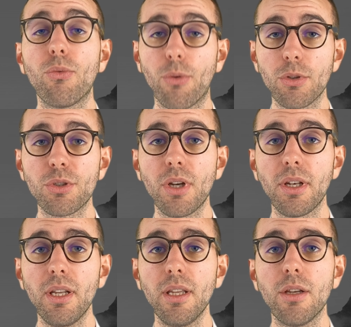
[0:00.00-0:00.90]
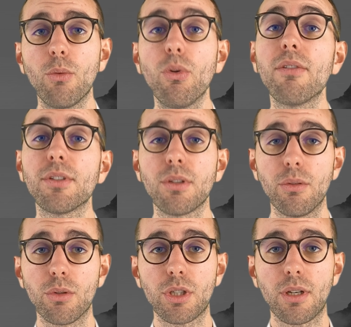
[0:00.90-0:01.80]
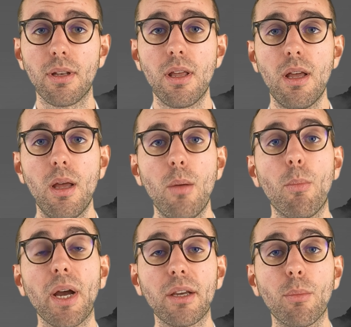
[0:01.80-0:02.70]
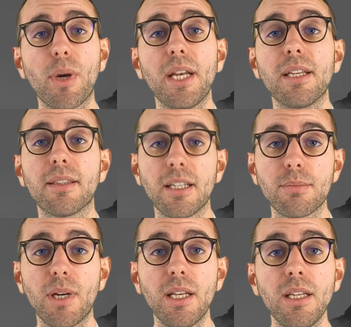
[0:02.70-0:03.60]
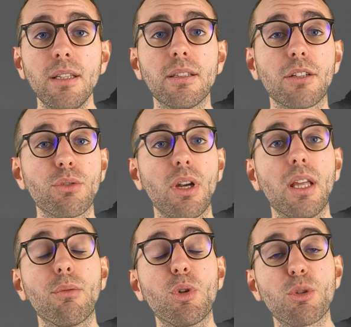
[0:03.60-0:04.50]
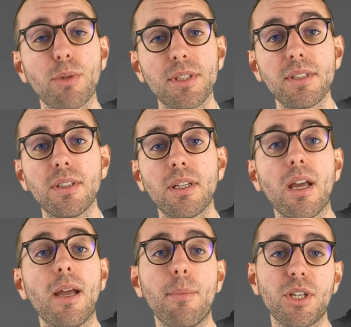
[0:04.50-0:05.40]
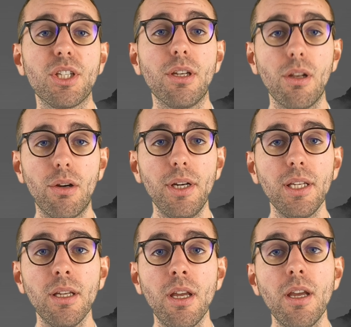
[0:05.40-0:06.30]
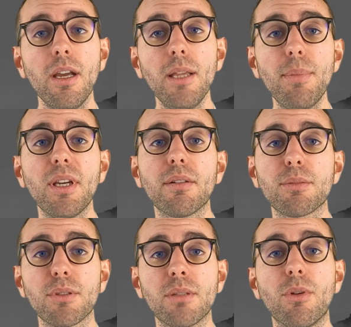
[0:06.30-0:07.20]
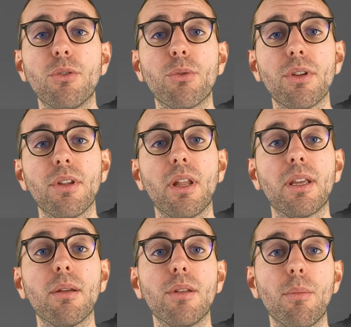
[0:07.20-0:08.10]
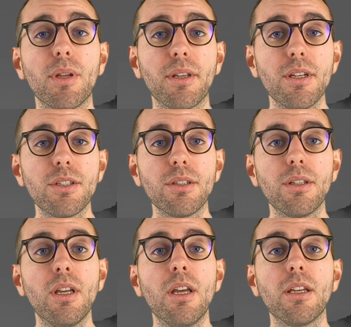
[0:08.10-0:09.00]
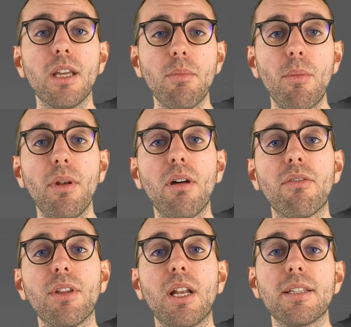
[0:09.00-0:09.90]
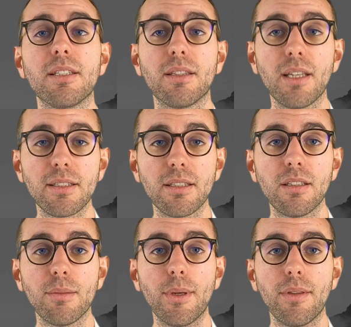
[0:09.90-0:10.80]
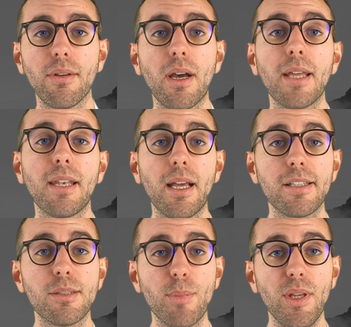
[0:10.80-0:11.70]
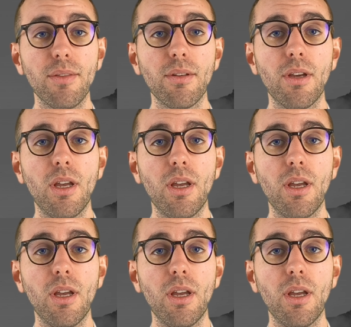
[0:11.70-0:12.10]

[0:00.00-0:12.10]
Fortunately, we have a solution. By combining text mining, natural language processing, and machine learning, it becomes possible to create an application capable of analyzing text sentiment at light speed.